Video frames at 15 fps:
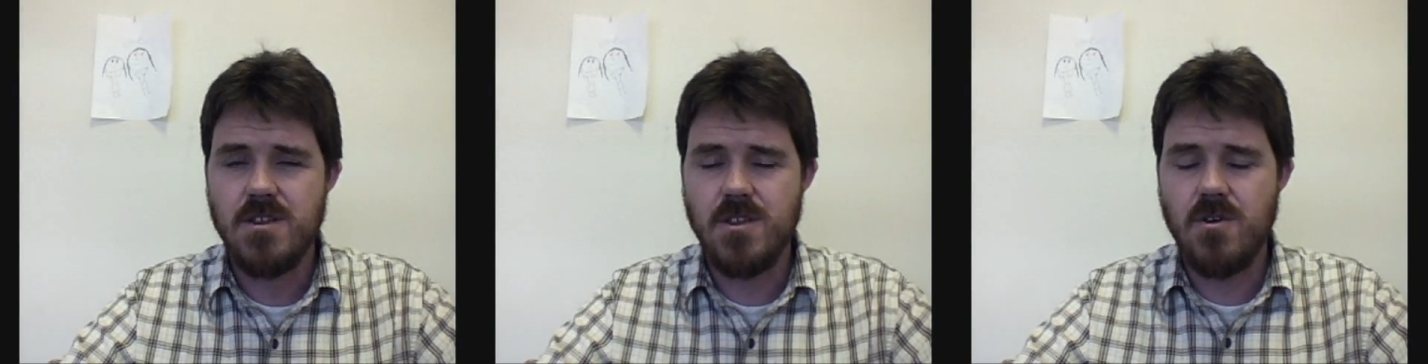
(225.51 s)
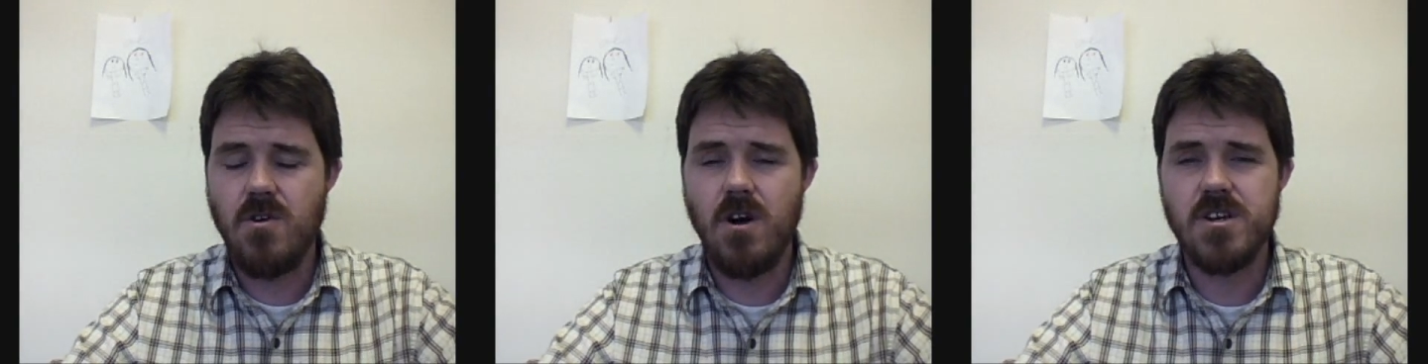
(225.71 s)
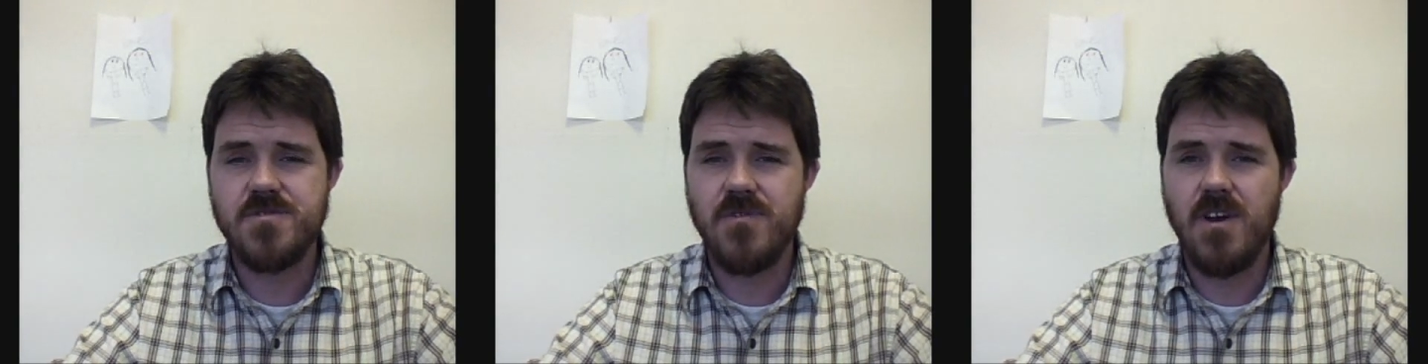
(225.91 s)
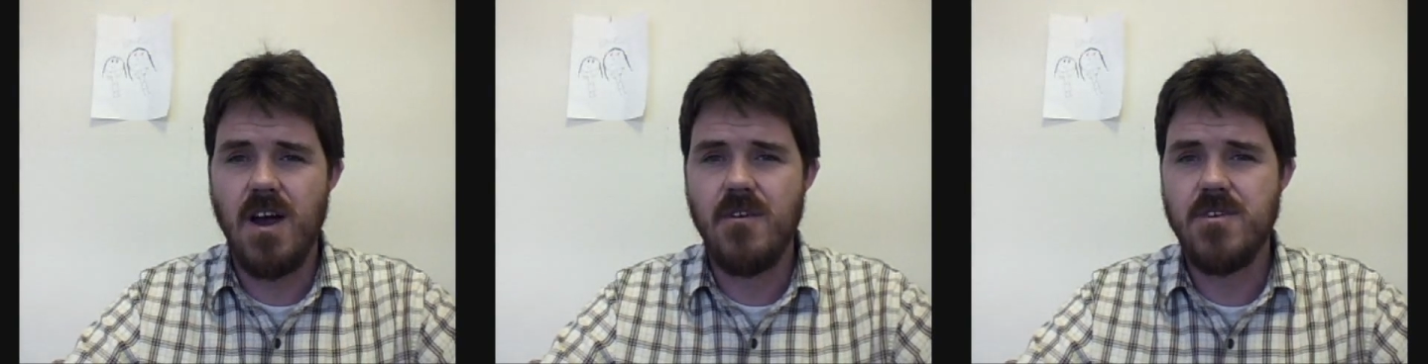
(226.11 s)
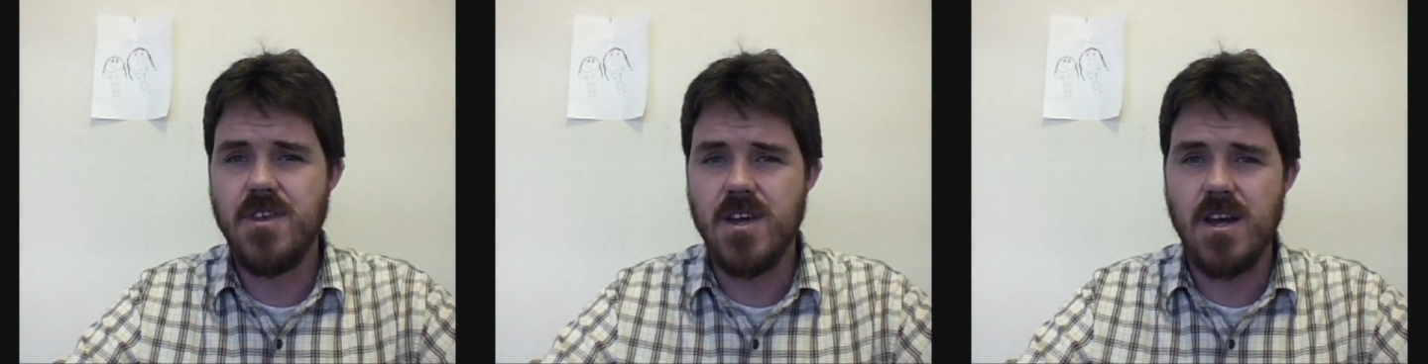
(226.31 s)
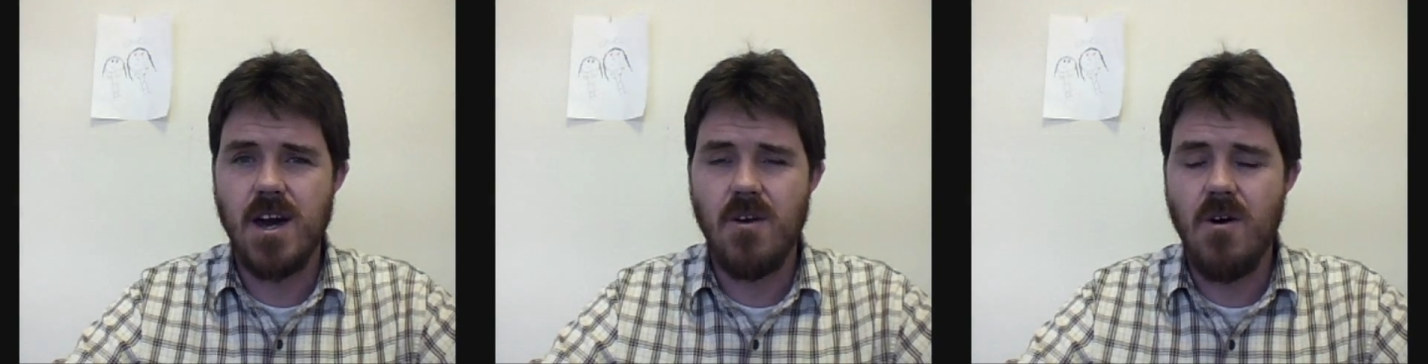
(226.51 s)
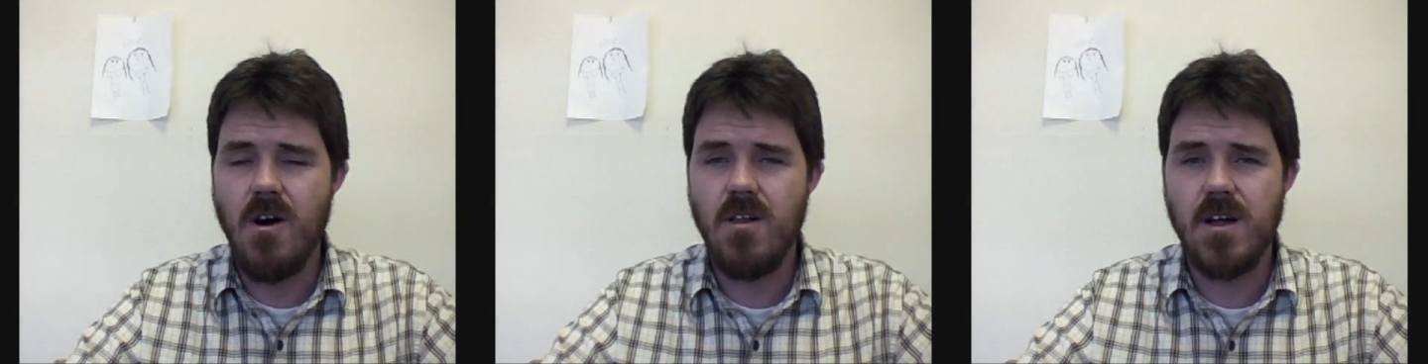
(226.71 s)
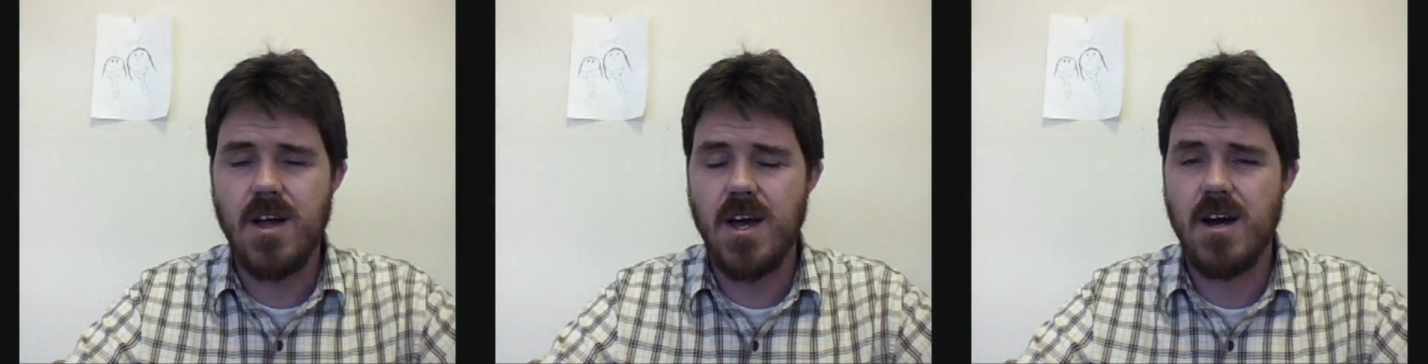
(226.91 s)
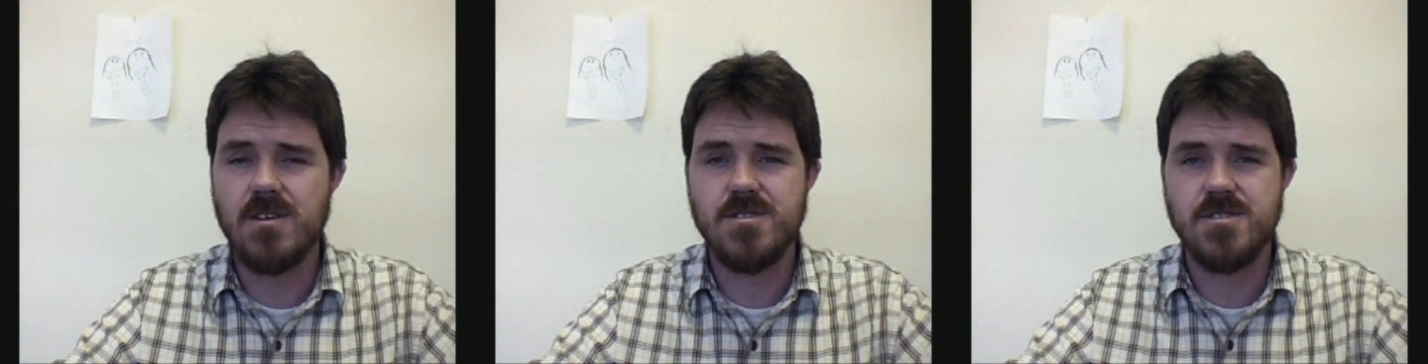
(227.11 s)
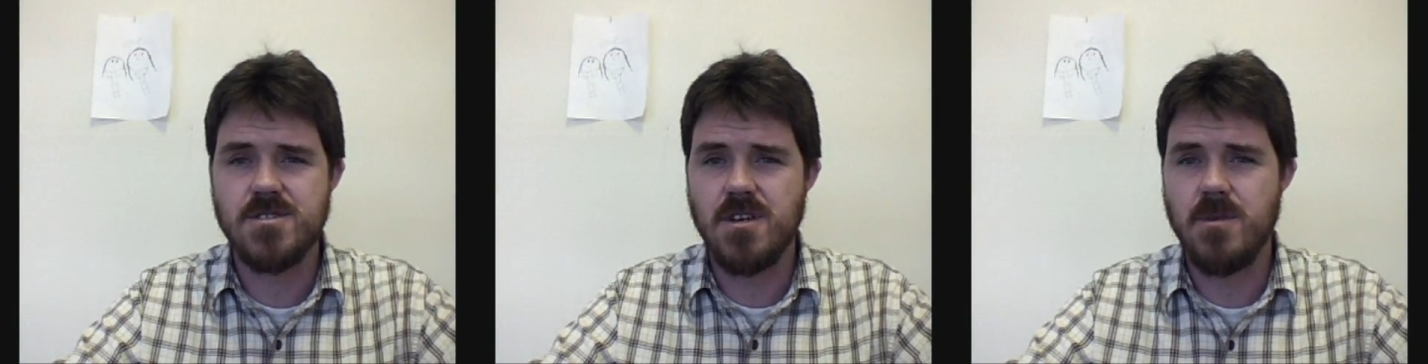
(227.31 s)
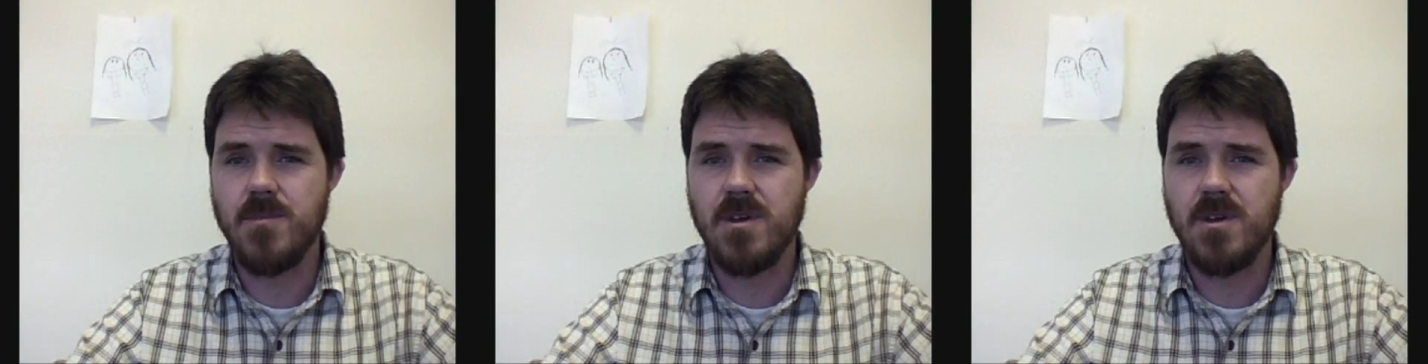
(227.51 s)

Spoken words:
the cost for everything on all accounts is going